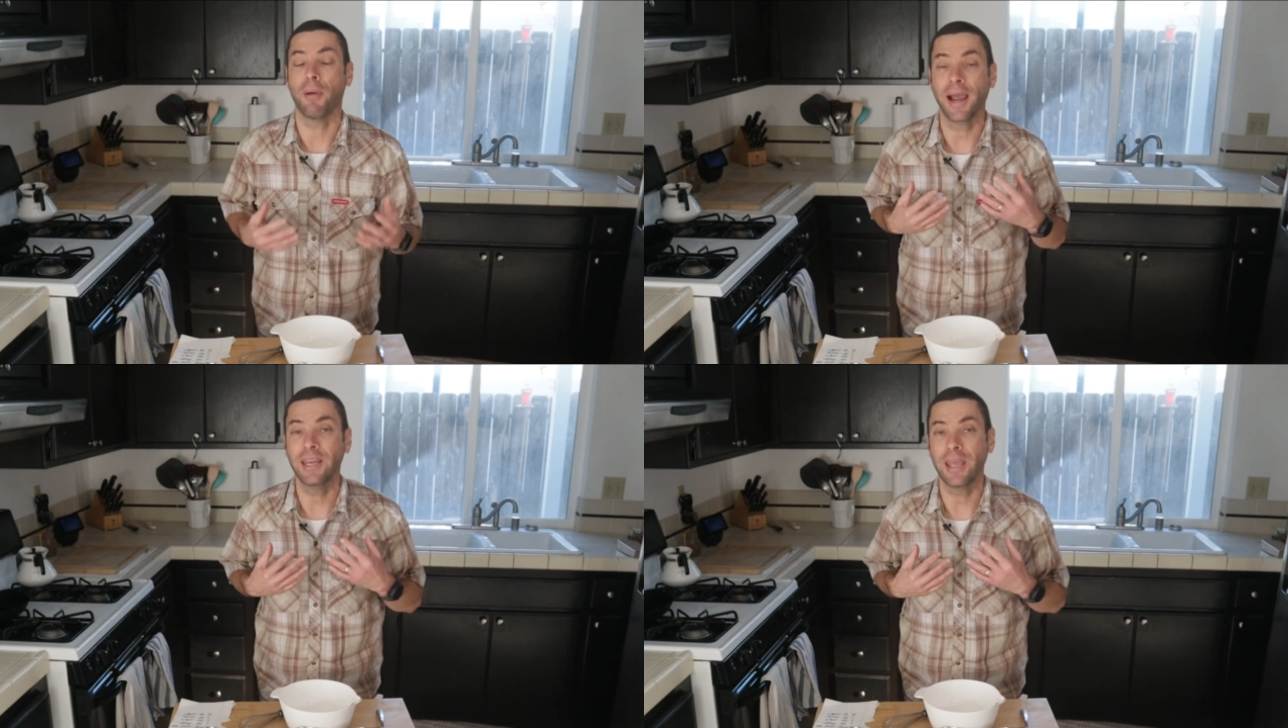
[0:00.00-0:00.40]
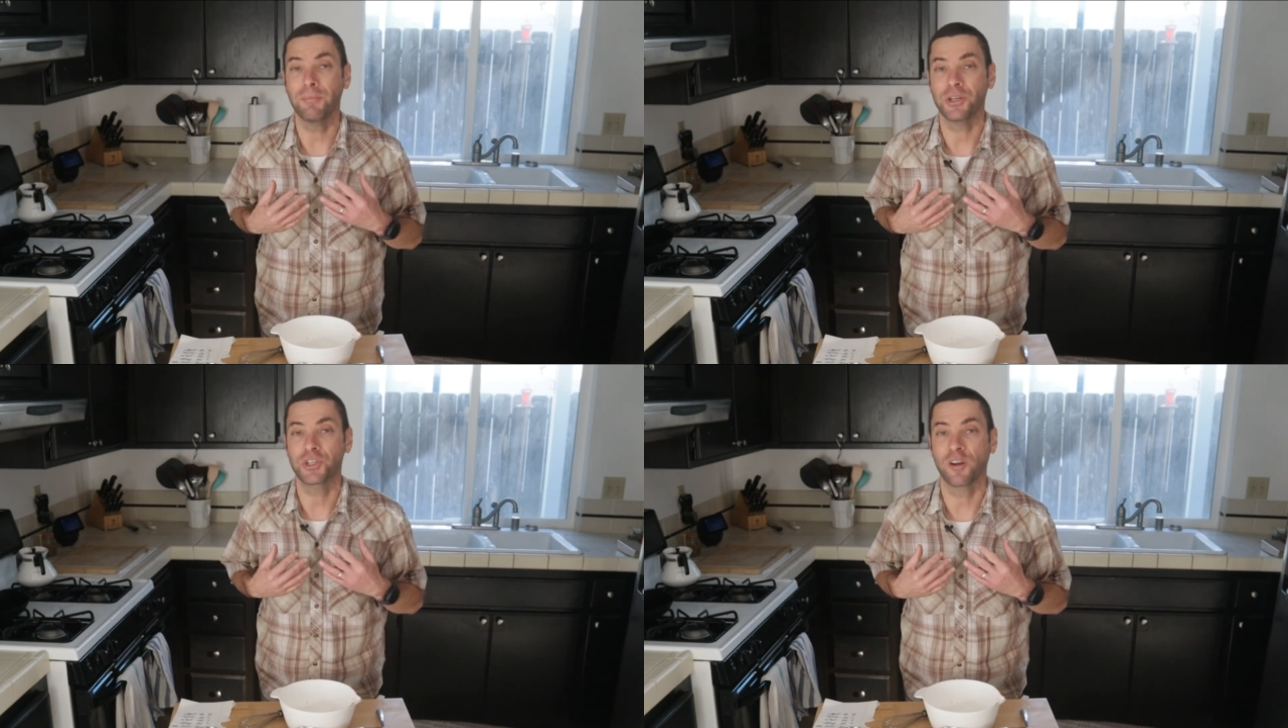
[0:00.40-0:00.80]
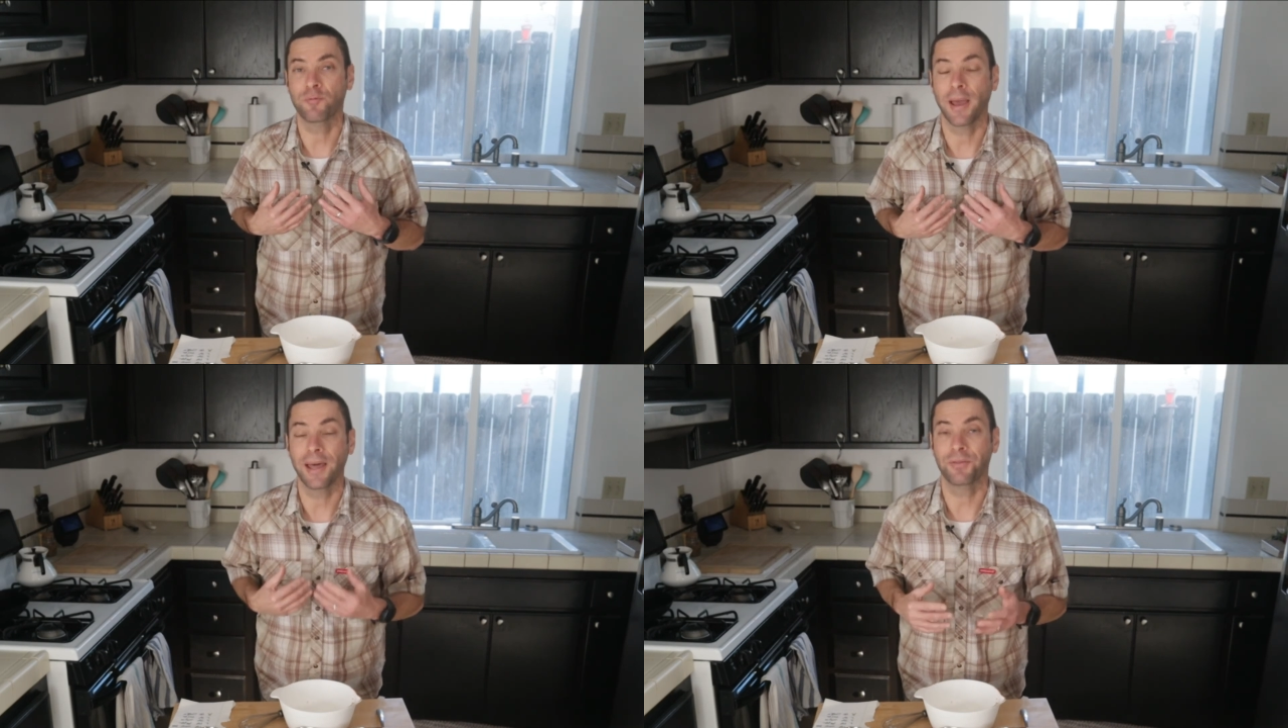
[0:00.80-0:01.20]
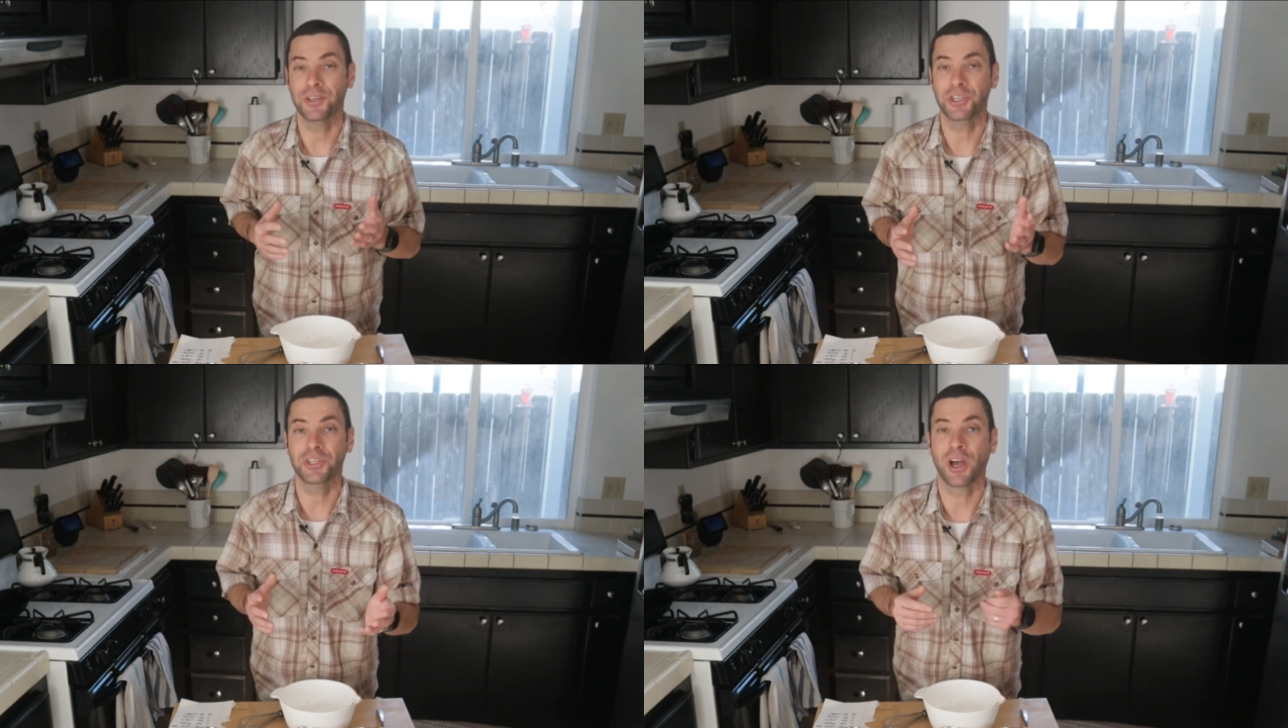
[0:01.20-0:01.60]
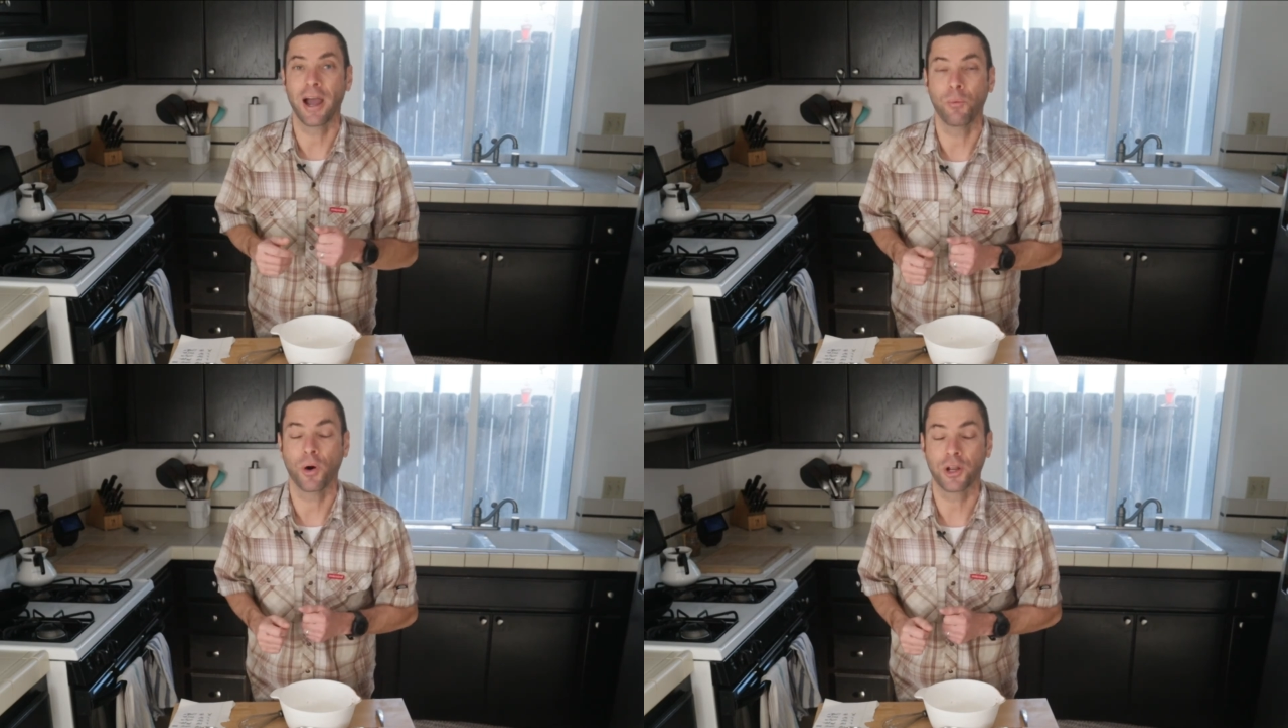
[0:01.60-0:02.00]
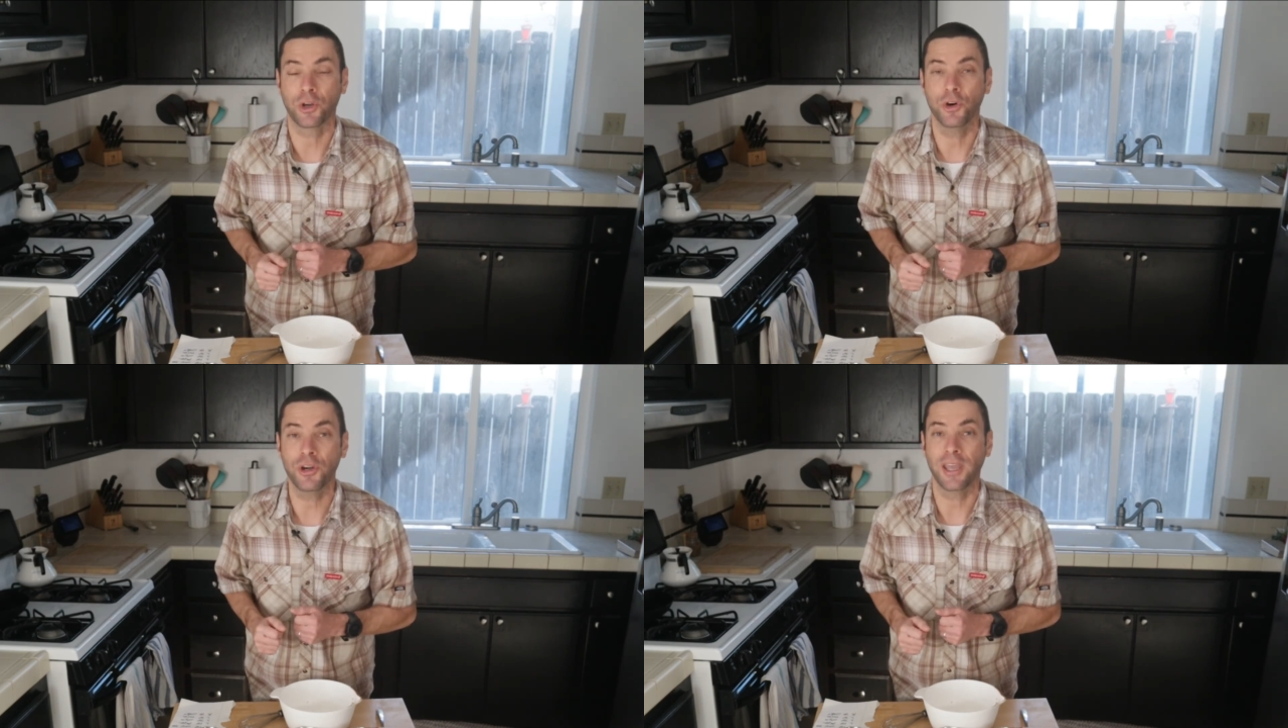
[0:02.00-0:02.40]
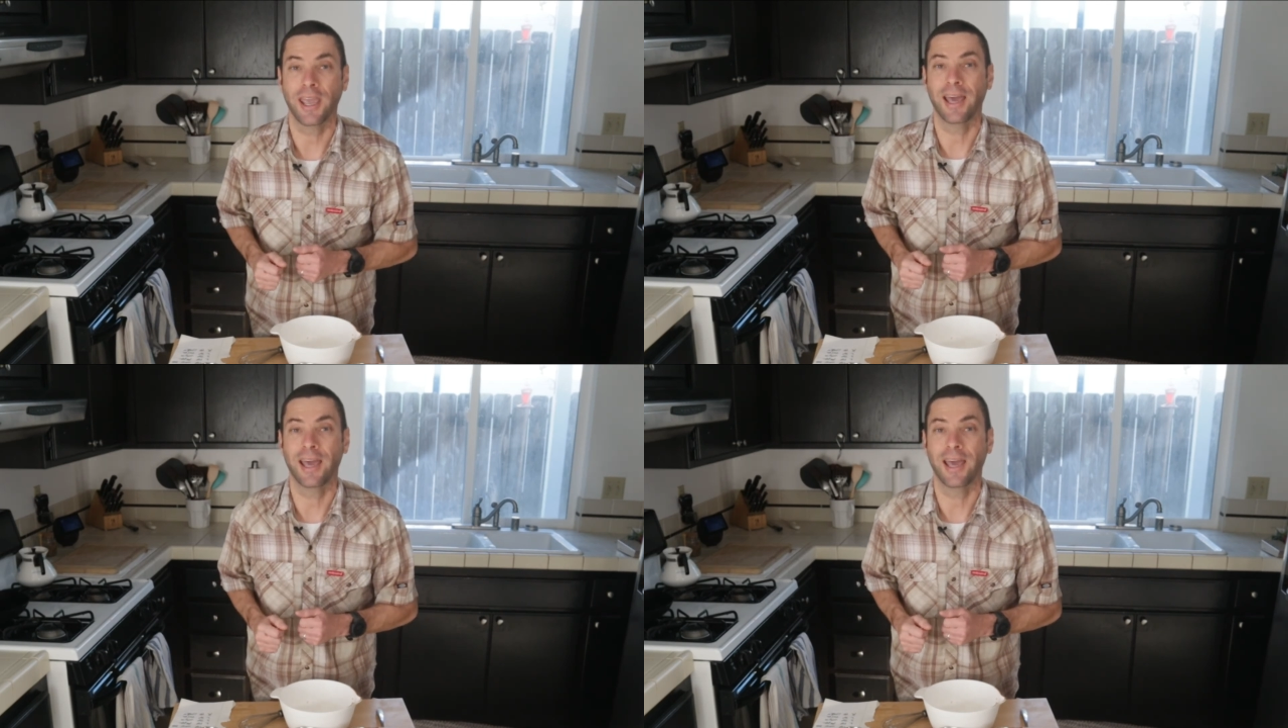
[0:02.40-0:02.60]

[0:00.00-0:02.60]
My name is Chef Matt. This is I Wanna Cook.